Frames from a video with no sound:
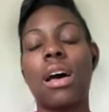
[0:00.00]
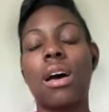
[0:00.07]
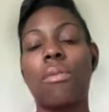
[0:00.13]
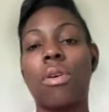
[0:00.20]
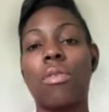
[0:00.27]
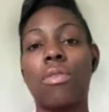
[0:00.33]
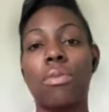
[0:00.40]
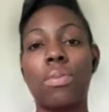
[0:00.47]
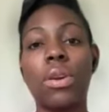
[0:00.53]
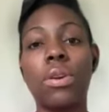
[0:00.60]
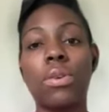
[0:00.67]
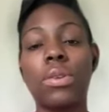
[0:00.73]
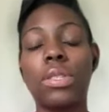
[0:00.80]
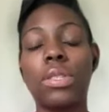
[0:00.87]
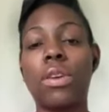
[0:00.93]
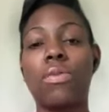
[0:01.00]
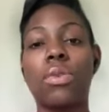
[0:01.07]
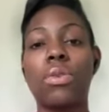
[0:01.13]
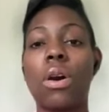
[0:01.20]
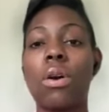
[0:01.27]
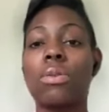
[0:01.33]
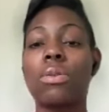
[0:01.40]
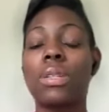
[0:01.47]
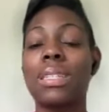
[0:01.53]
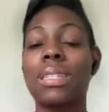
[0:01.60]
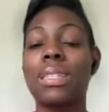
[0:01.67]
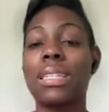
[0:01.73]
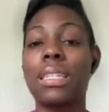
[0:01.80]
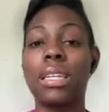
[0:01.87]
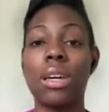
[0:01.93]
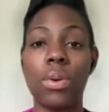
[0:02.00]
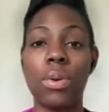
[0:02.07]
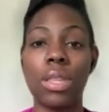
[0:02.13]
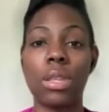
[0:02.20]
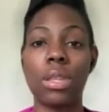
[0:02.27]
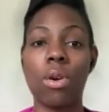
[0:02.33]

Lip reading: of abuse if you don't deal with